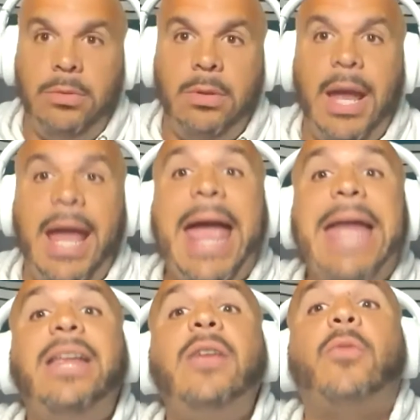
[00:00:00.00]

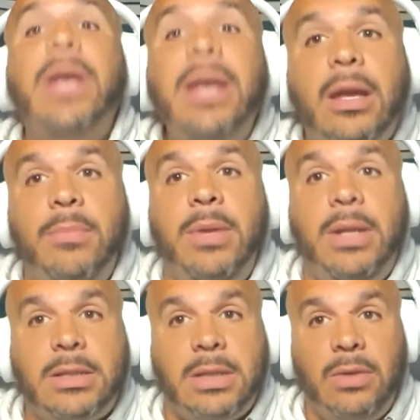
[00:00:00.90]
Andy Reid
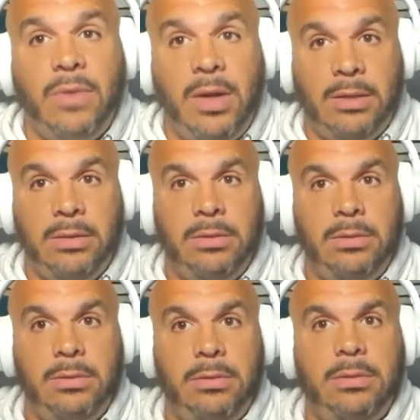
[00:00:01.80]
committed to the run.
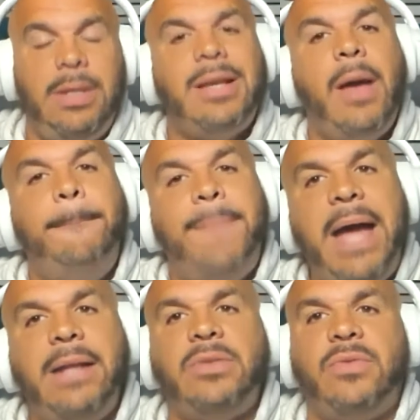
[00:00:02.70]
That's how
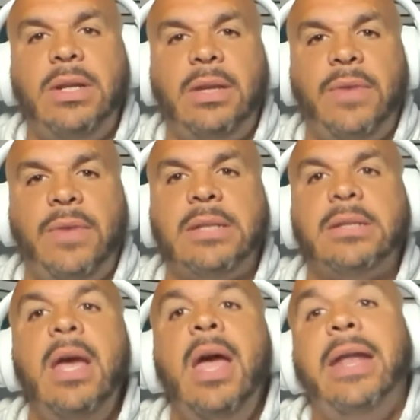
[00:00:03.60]
bad this run defense is.
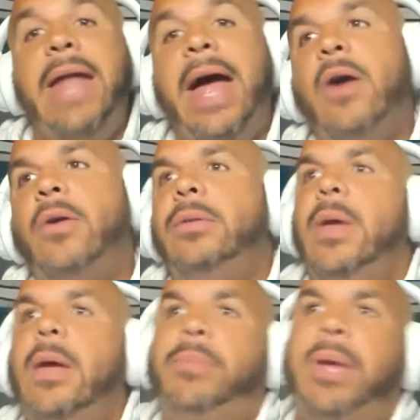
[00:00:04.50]
Now,
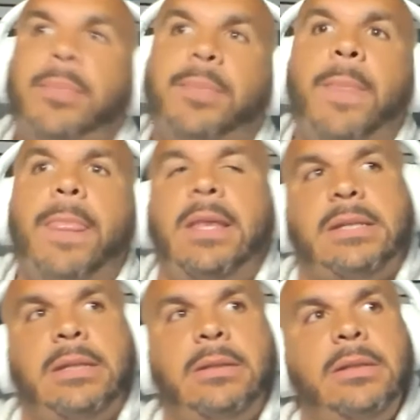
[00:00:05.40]
people,
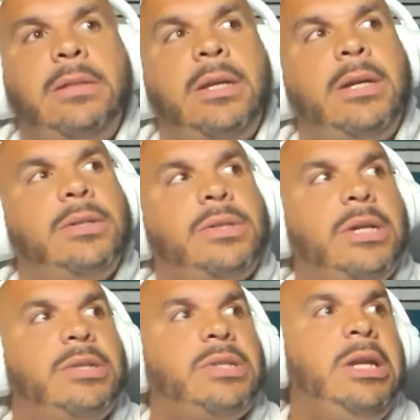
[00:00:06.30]
listen, there's
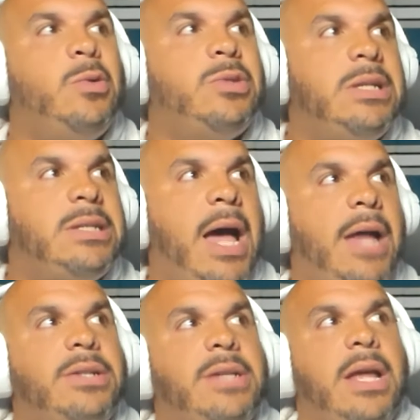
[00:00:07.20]
Eagles
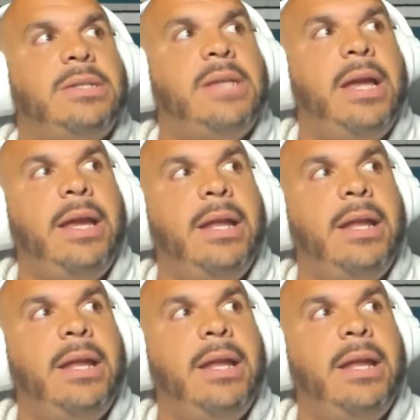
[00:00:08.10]
insiders that are saying,